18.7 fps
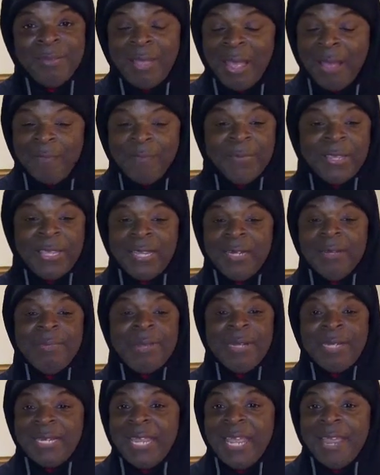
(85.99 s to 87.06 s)
I'm forgetting
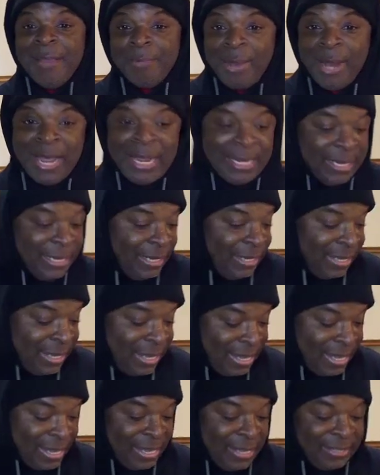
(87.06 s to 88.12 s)
about the camera idea.
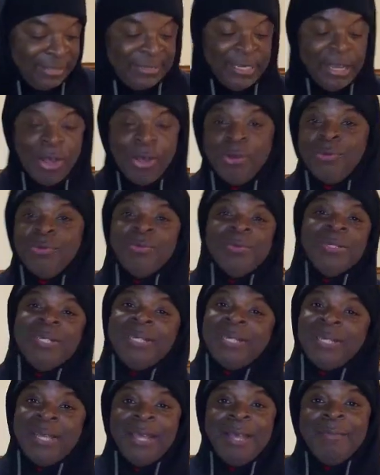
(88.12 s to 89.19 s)
So
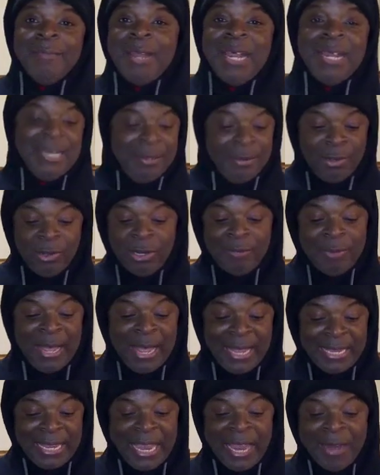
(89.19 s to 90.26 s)
I'm not even going to
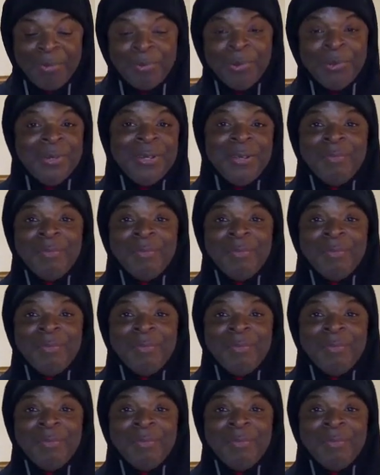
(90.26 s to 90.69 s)
buy a camera.